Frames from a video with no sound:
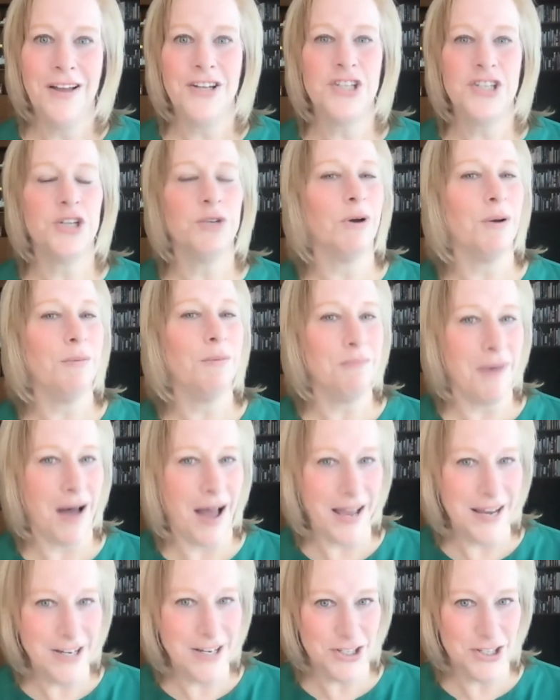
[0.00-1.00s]
To
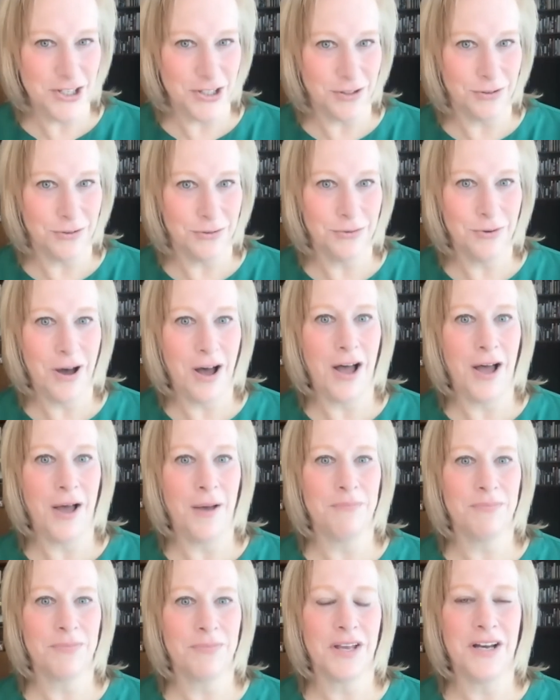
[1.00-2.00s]
remind you,
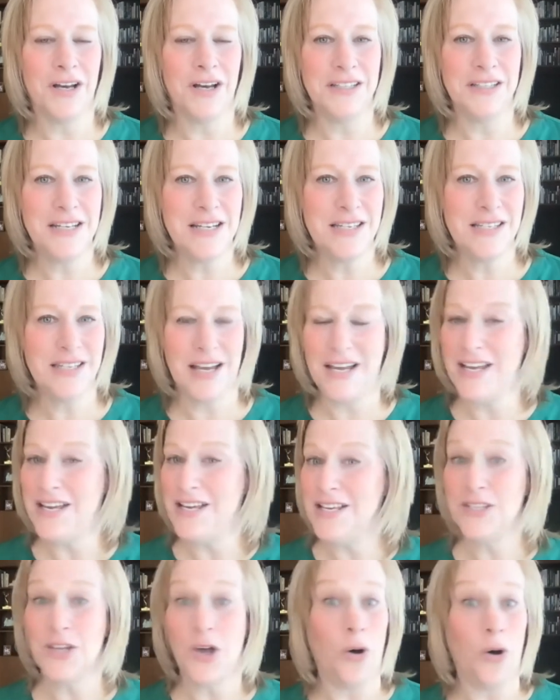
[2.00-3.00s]
Alica
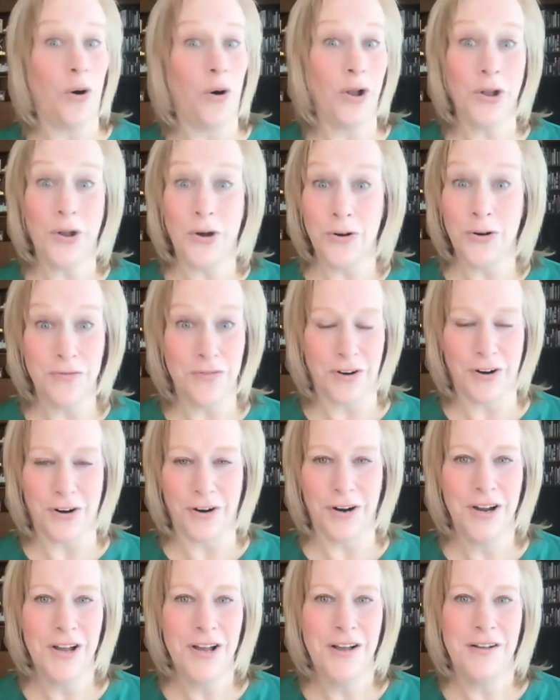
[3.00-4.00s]
is all
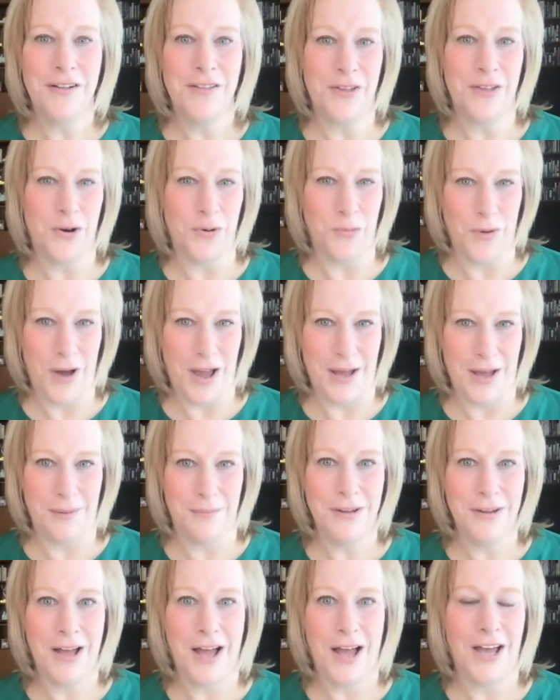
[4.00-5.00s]
over the
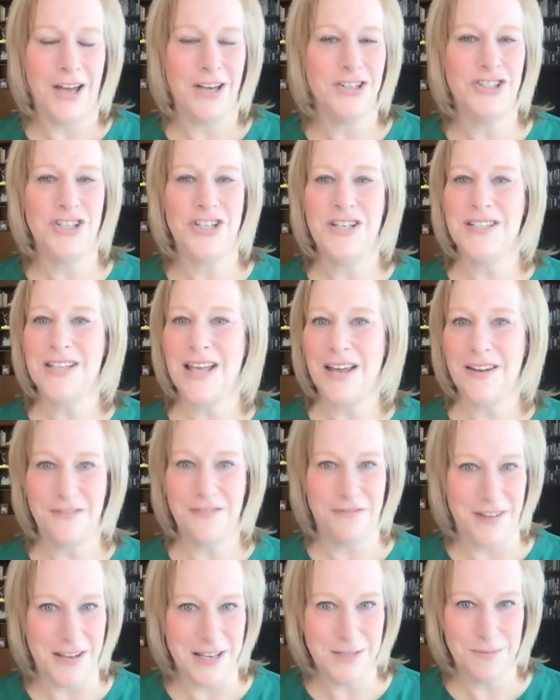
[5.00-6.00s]
web. She's on
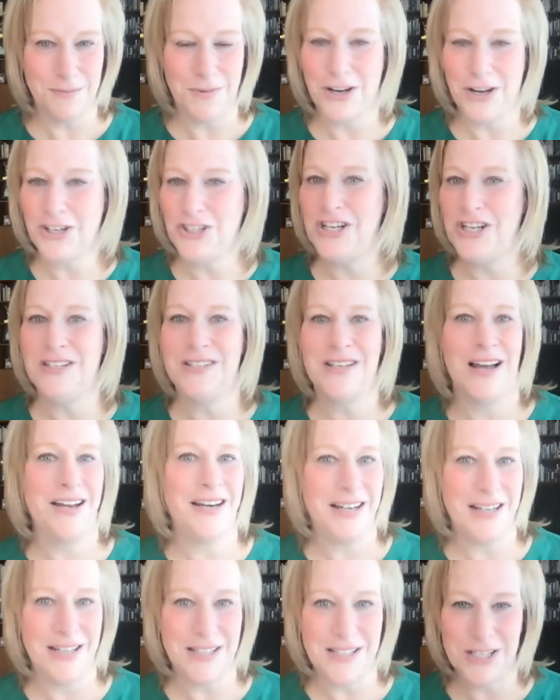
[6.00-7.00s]
Facebook, she's on
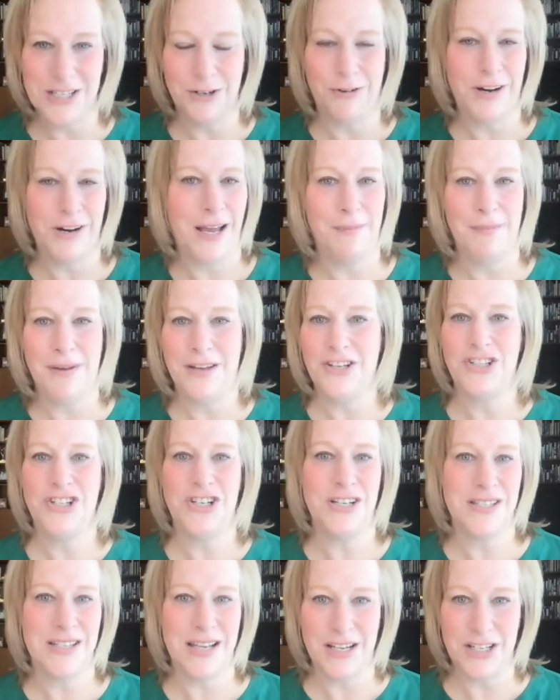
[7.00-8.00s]
Instagram, and
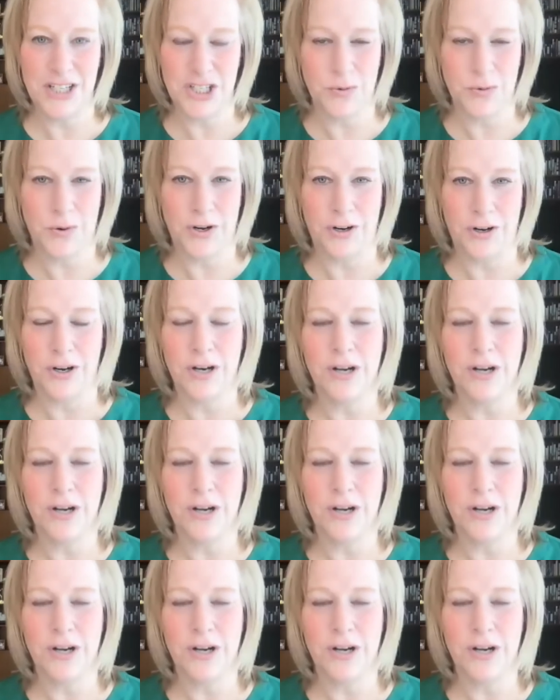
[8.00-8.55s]
she's on Twitter.